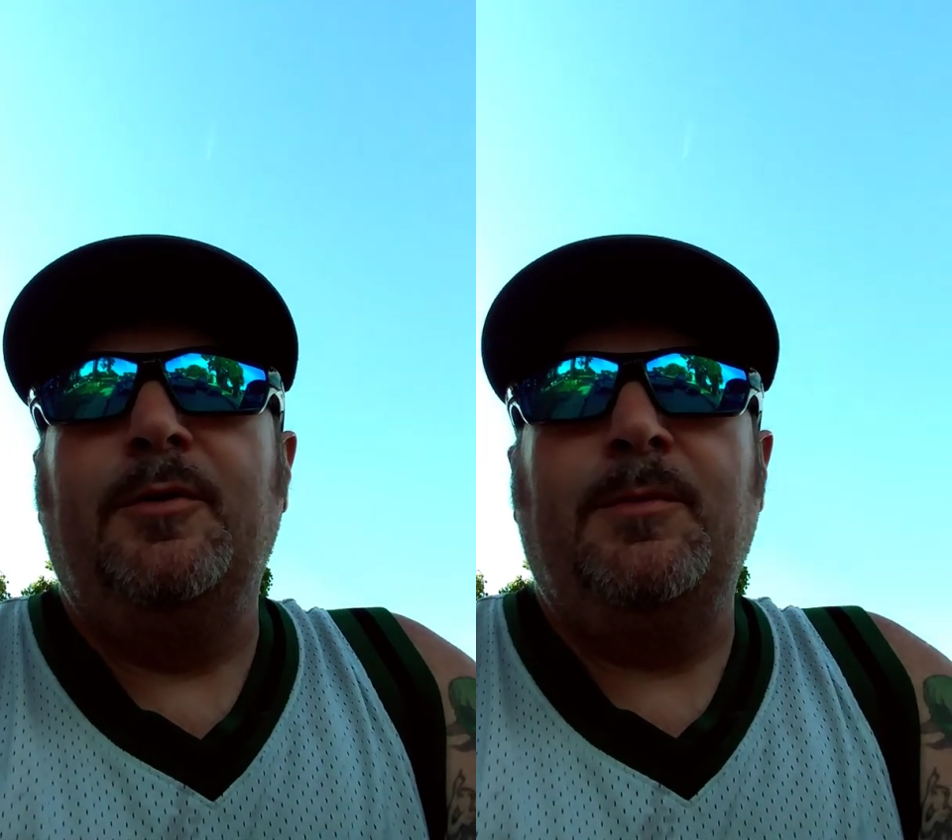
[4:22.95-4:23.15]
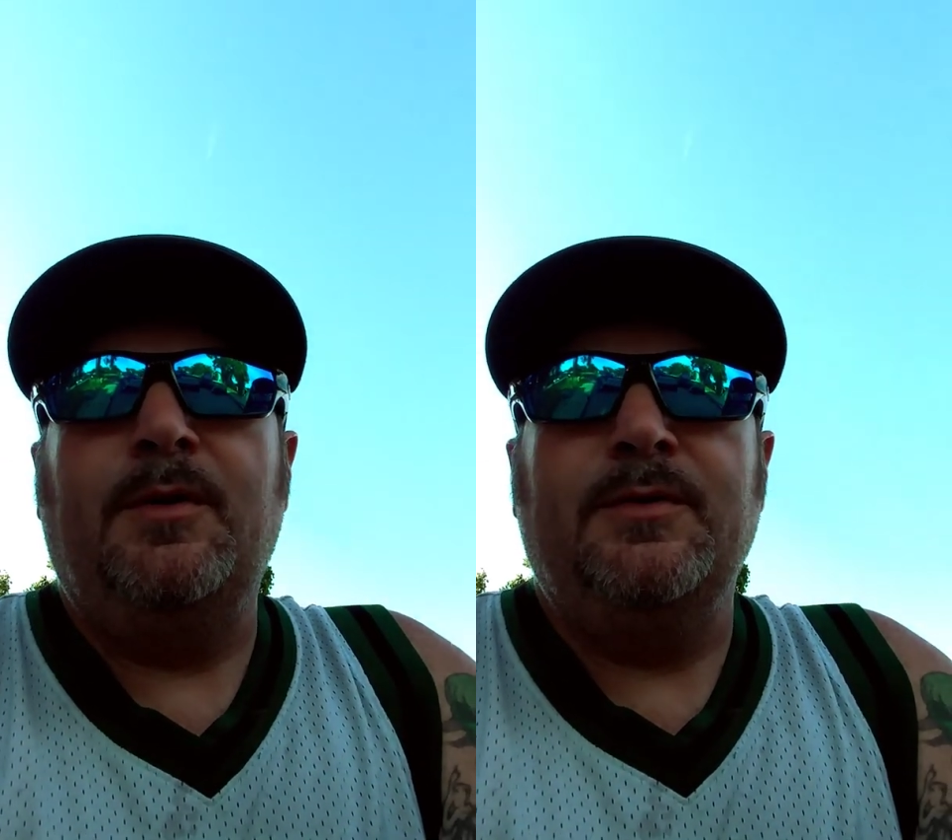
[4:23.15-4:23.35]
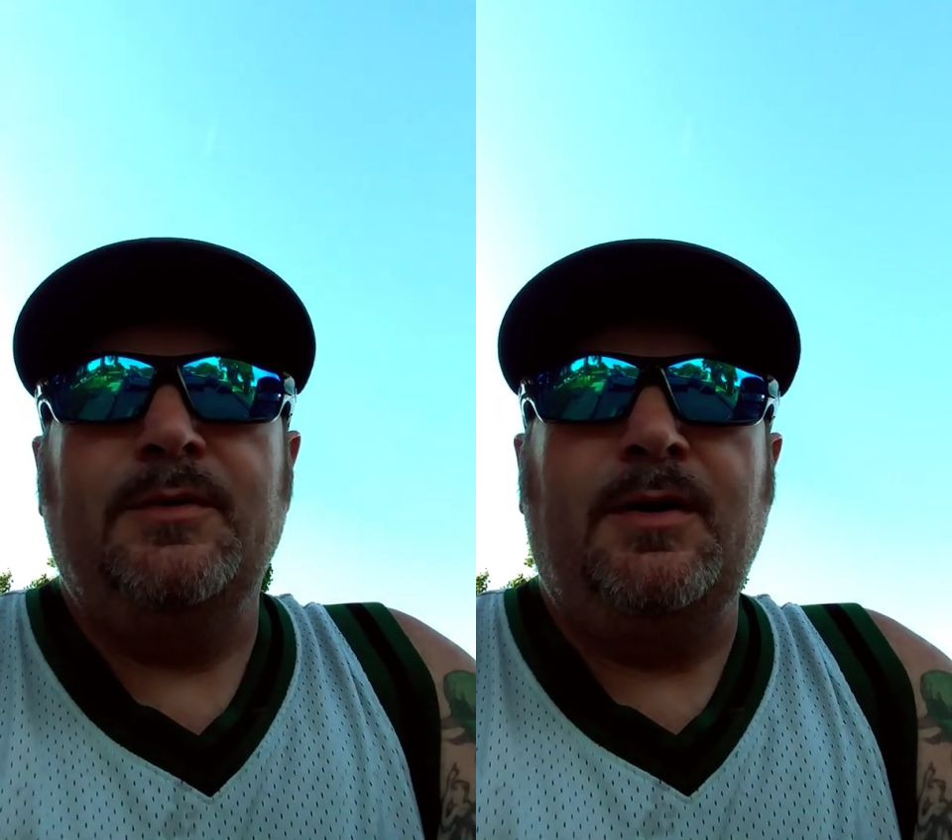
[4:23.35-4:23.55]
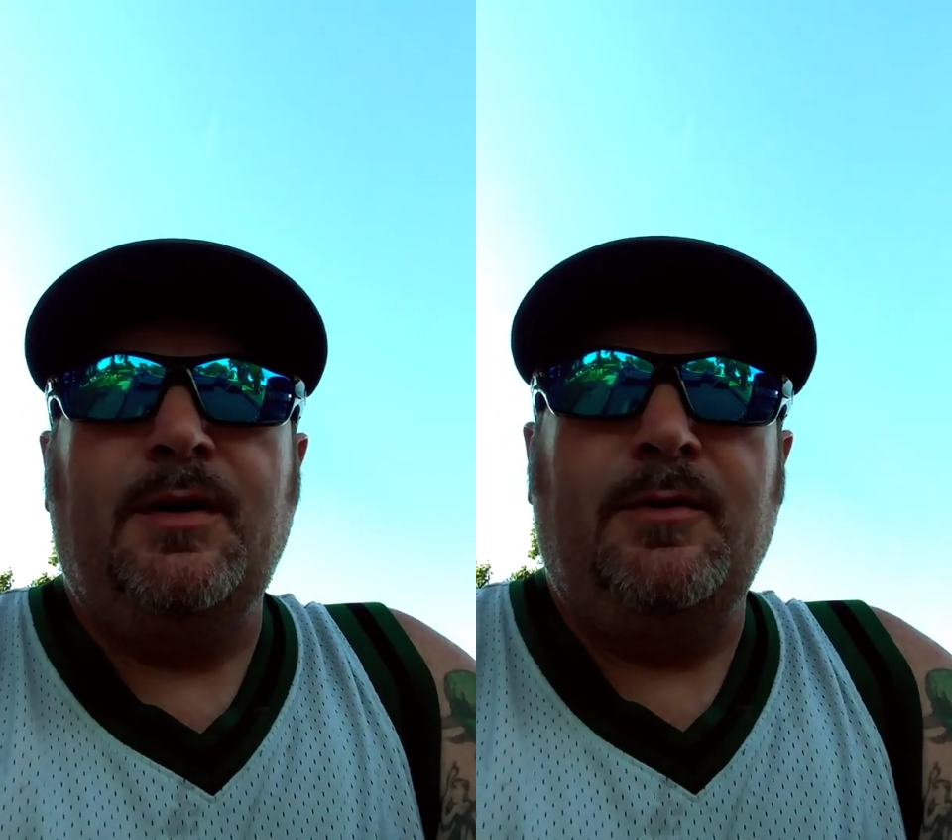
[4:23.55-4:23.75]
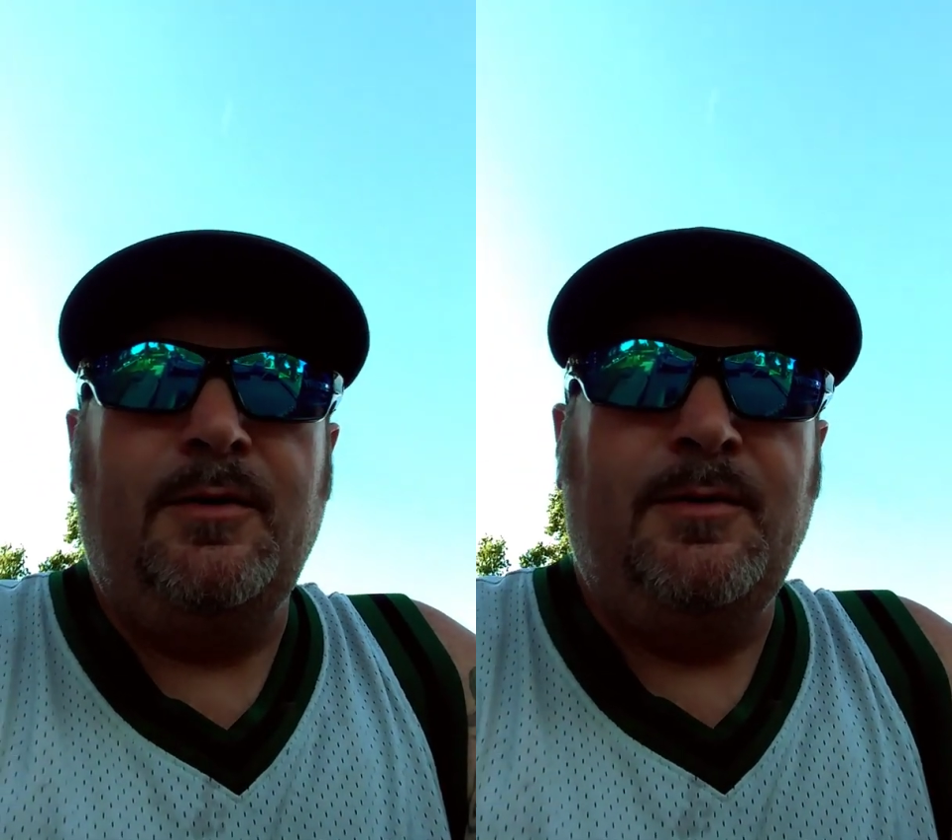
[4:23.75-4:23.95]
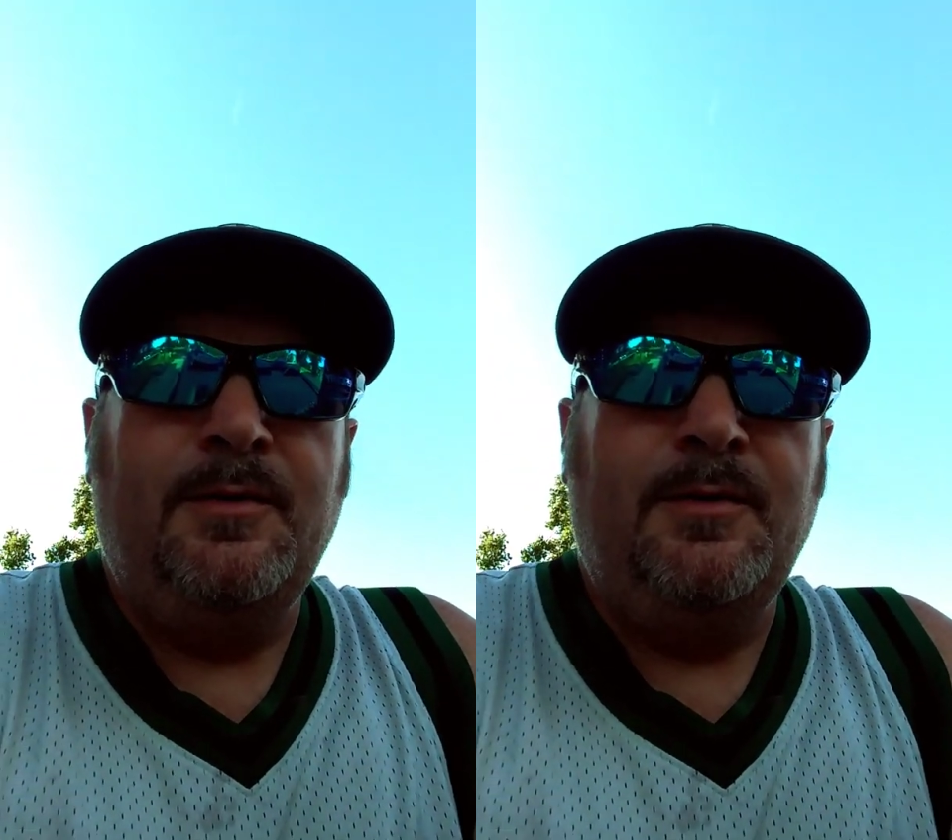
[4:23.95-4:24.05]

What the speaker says: miles an hour